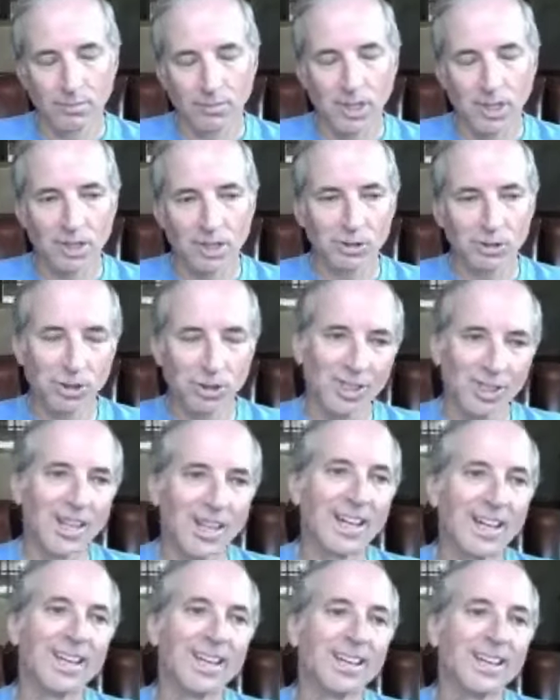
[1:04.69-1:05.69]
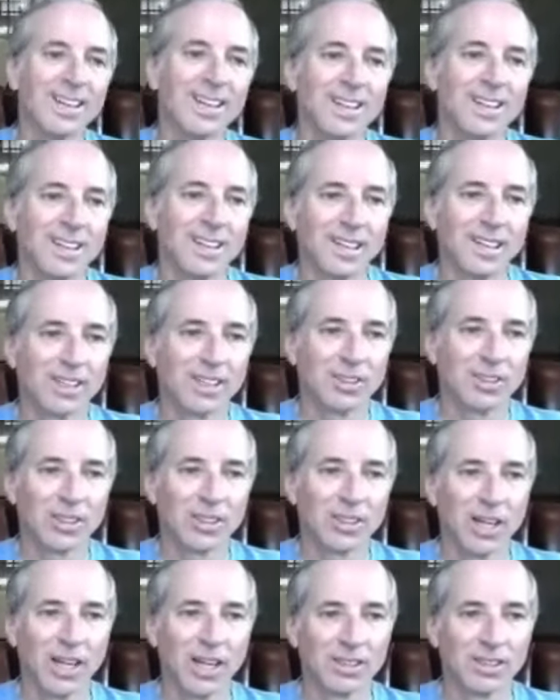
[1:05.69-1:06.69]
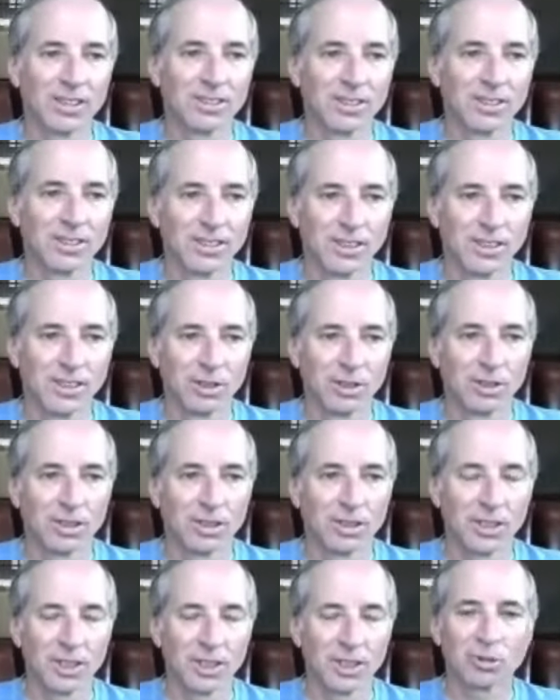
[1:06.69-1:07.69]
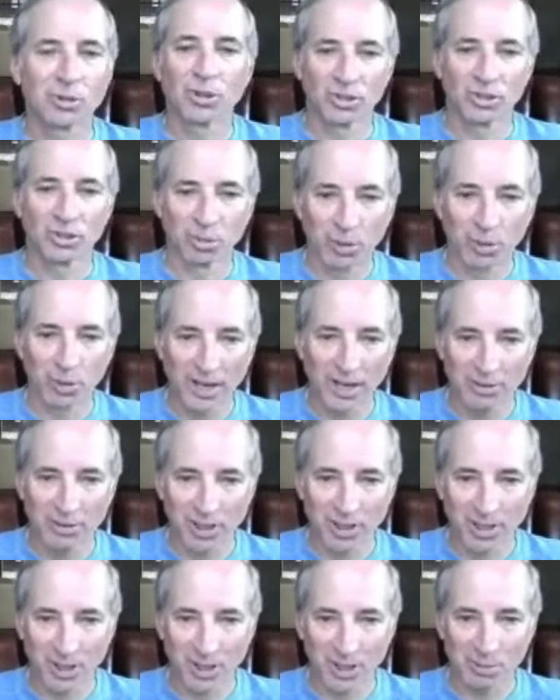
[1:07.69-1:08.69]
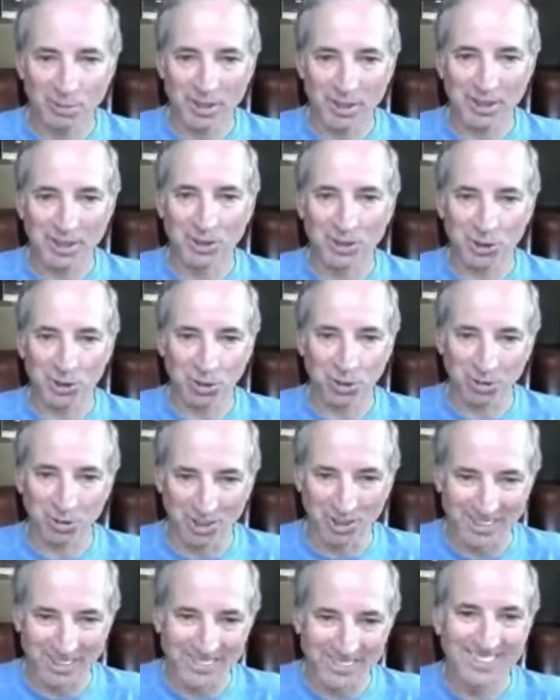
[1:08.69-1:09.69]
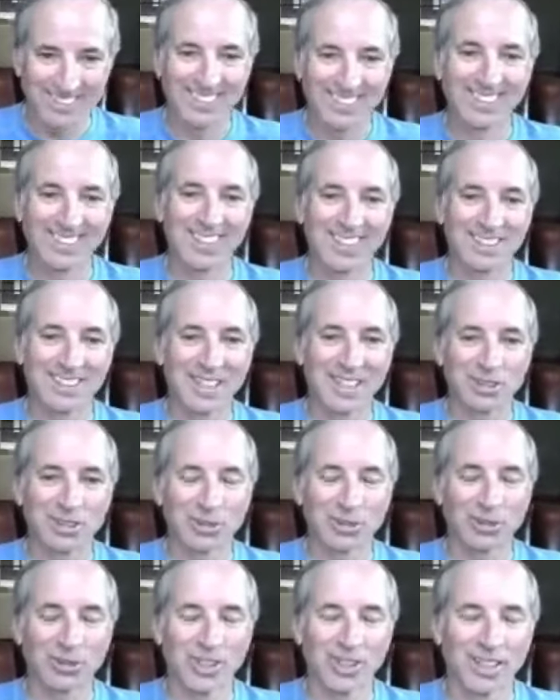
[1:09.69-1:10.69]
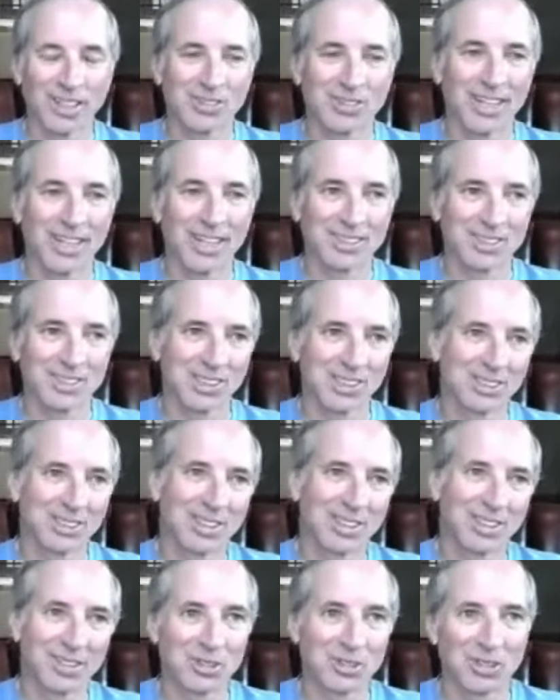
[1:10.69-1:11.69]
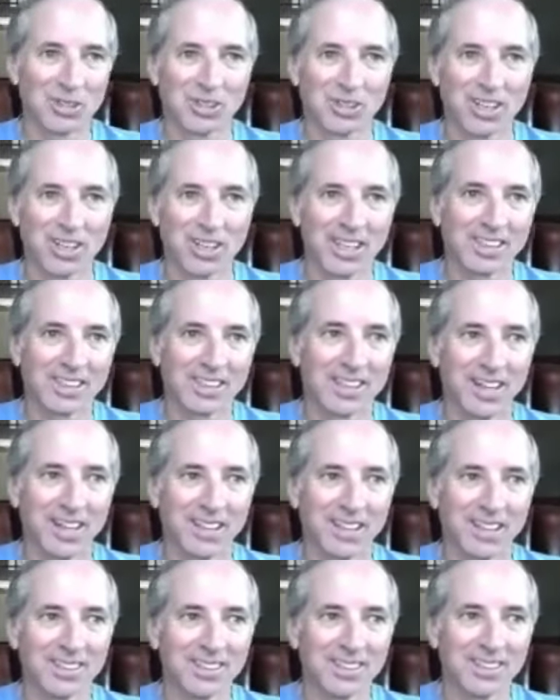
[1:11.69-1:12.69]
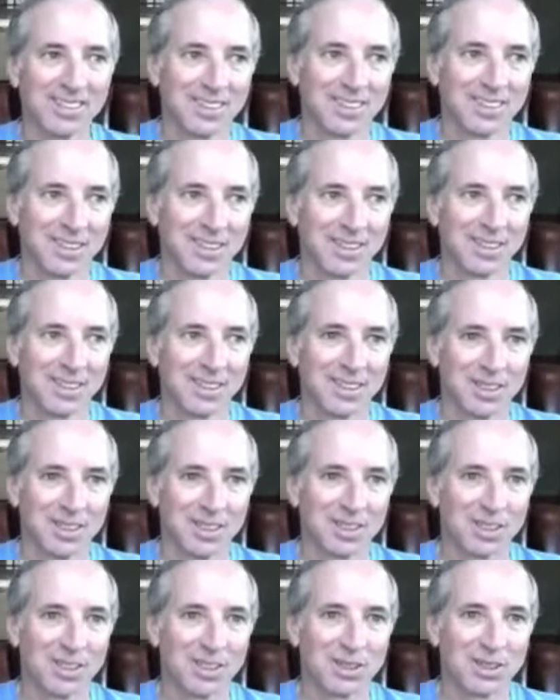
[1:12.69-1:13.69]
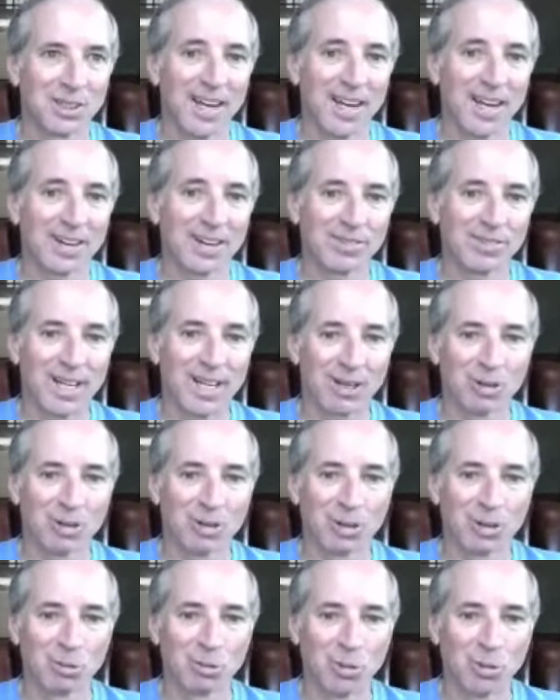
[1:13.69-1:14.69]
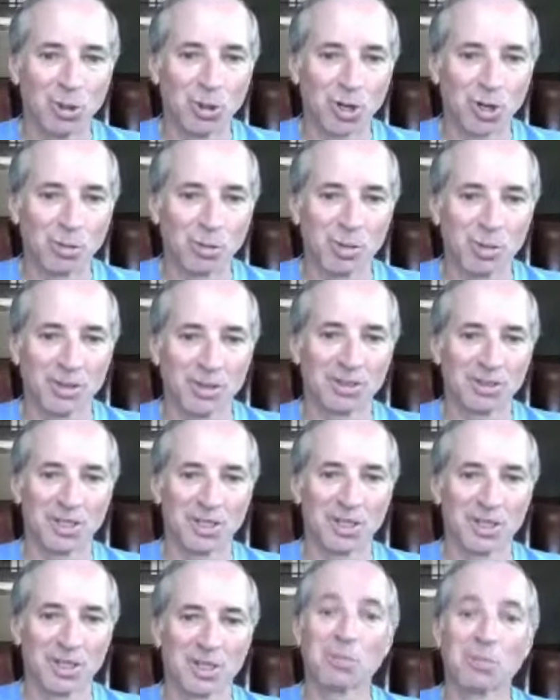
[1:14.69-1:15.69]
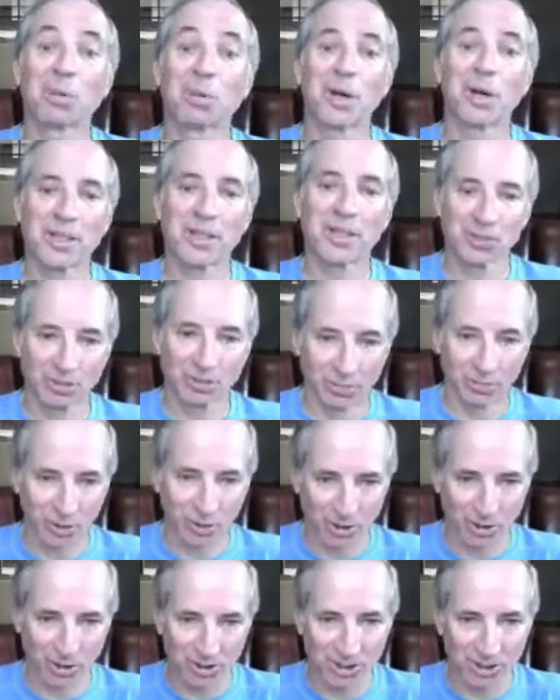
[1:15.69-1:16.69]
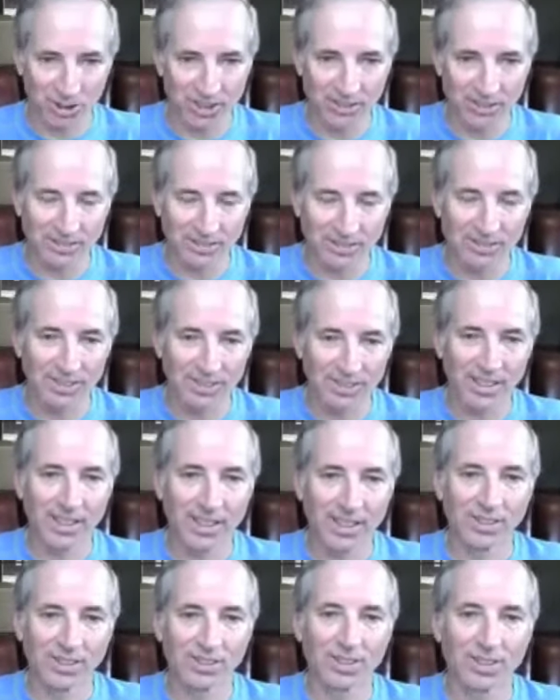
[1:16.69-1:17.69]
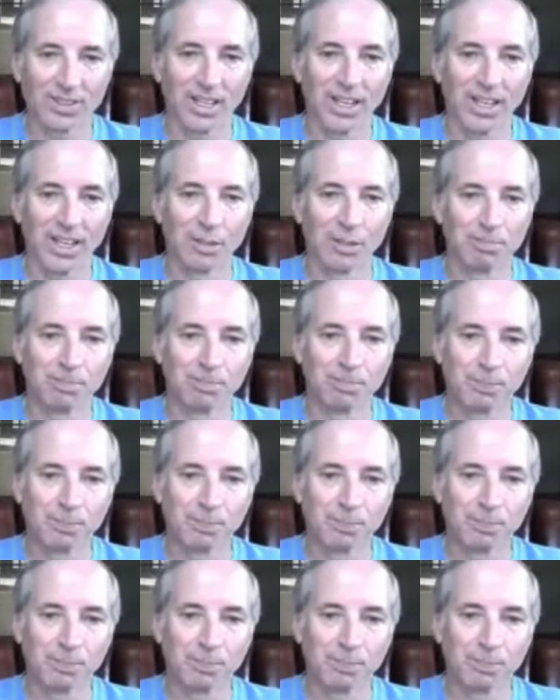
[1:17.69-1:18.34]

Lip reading: Sure. It's in the interest of brevity, I'll make it a short one. Exercise actually tends to take a good half hour or more, but the compressed version is a